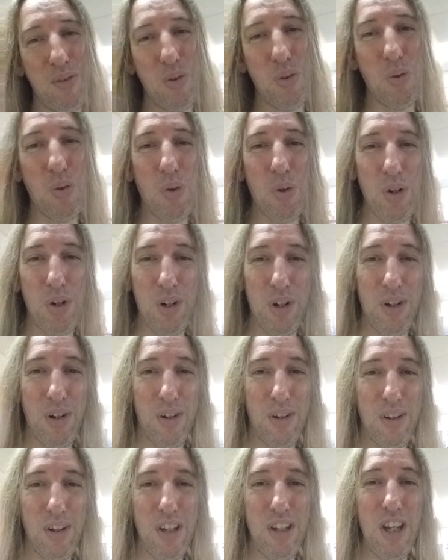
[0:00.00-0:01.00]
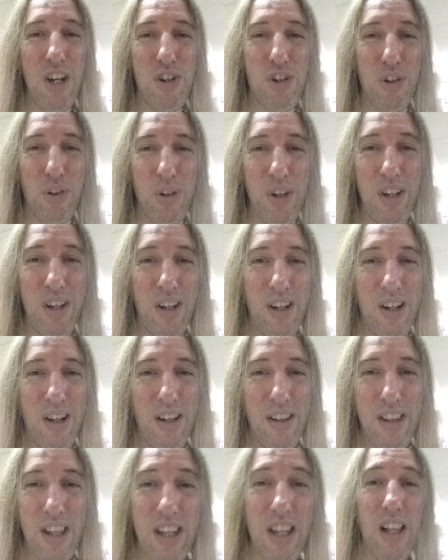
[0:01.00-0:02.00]
order initially,
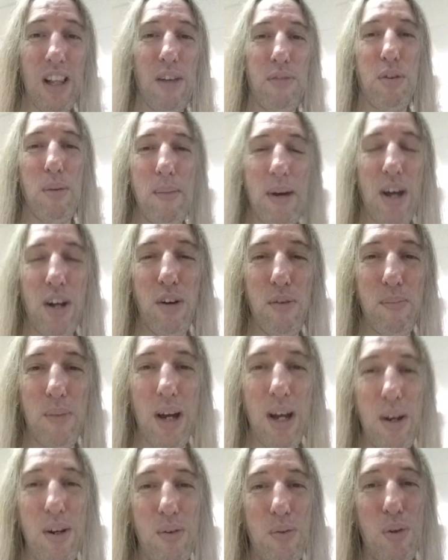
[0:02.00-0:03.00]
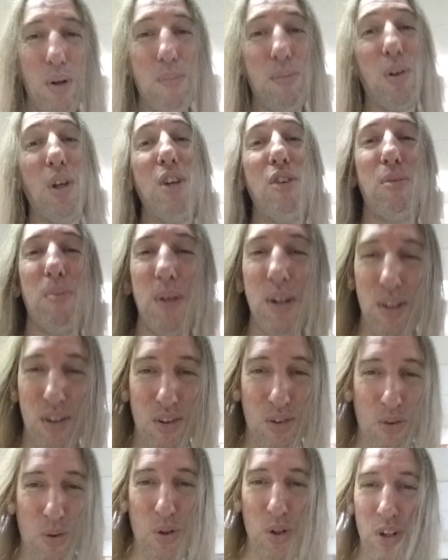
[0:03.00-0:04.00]
then they left them out of my replacement
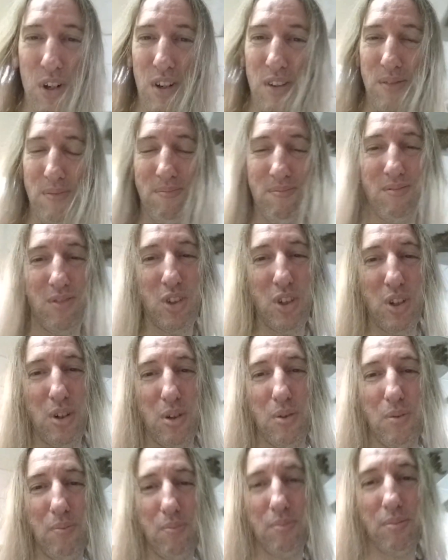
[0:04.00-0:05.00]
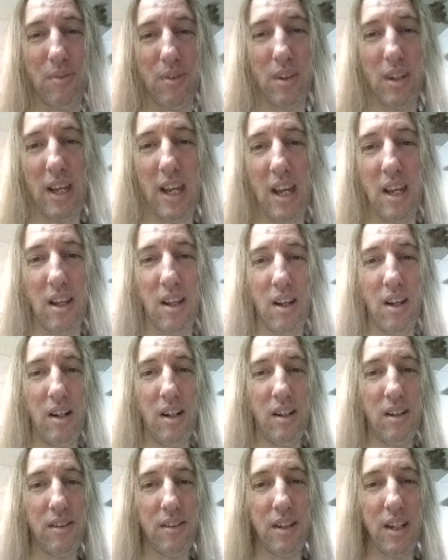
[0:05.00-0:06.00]
order. So
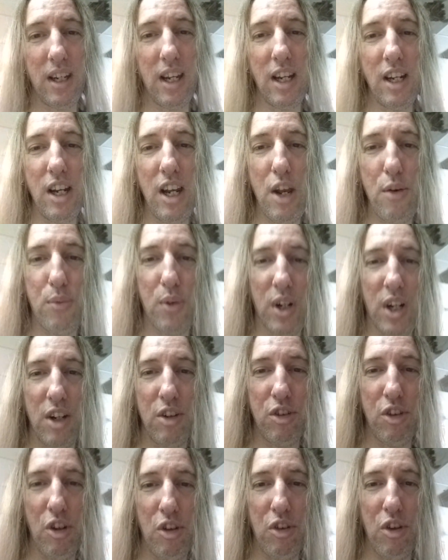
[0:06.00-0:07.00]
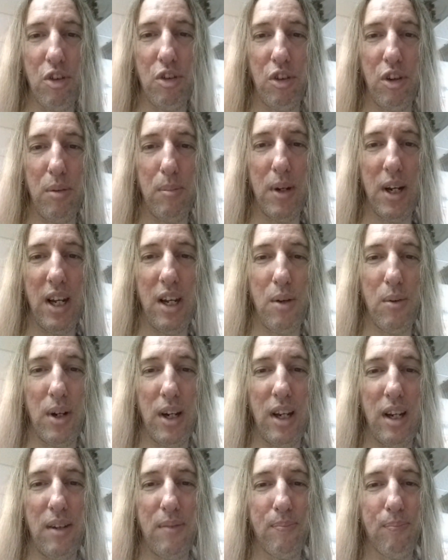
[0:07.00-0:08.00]
they get an A for consistency. But
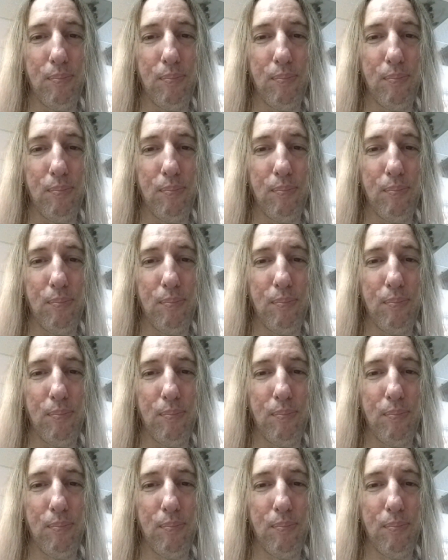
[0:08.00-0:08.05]
anyway,